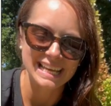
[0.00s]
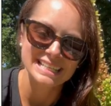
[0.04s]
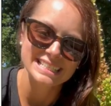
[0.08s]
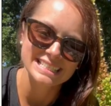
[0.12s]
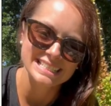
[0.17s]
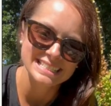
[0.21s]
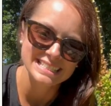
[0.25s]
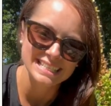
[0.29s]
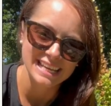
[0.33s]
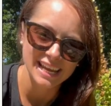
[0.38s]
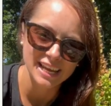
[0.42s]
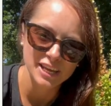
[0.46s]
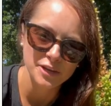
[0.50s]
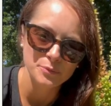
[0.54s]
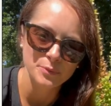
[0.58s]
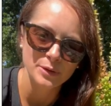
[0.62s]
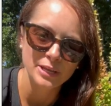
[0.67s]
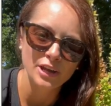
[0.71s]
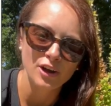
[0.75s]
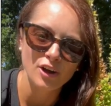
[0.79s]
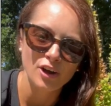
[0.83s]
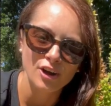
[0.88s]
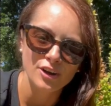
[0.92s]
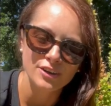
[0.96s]
and today
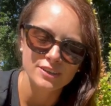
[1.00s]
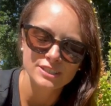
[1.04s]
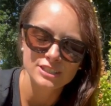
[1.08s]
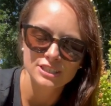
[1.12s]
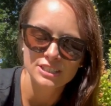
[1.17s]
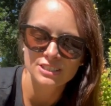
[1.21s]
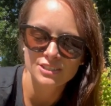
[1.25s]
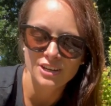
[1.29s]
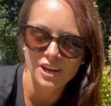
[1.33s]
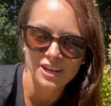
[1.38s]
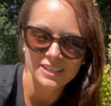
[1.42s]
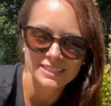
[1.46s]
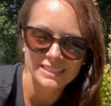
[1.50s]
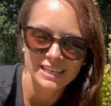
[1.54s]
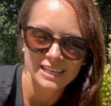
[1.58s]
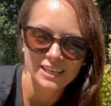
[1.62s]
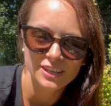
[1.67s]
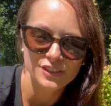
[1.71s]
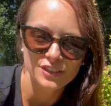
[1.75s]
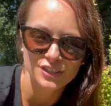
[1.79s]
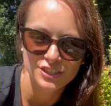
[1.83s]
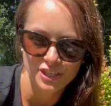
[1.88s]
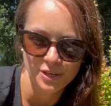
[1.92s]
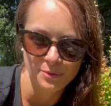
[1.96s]
we are
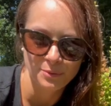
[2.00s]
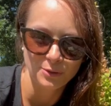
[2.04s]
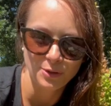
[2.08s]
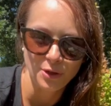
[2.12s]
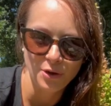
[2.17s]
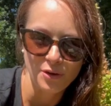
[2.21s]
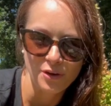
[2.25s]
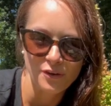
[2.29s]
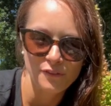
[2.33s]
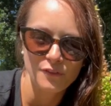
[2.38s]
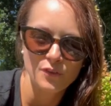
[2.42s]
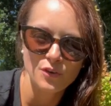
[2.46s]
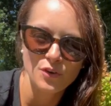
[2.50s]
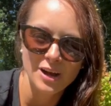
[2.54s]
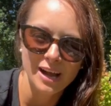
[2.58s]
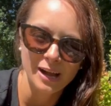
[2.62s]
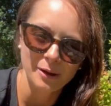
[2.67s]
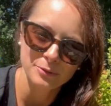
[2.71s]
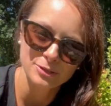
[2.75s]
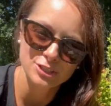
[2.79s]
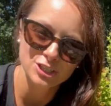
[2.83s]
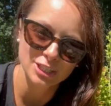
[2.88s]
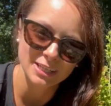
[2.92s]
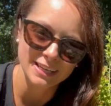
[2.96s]
starting the sow-along for
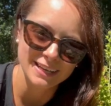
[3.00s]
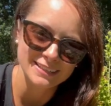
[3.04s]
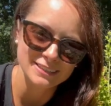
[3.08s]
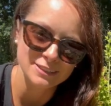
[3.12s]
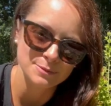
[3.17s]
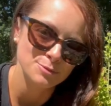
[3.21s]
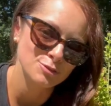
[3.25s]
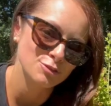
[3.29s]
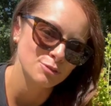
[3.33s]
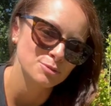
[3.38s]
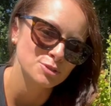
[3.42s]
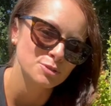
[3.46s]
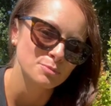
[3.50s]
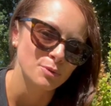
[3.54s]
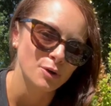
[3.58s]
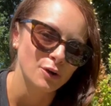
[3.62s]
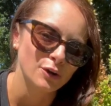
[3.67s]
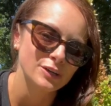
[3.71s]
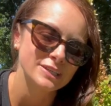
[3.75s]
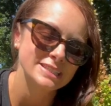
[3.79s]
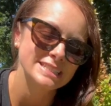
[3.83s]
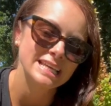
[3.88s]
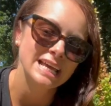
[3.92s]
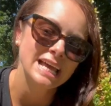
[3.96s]
our July subscription
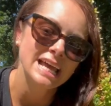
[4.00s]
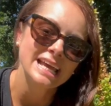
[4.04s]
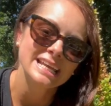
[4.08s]
box.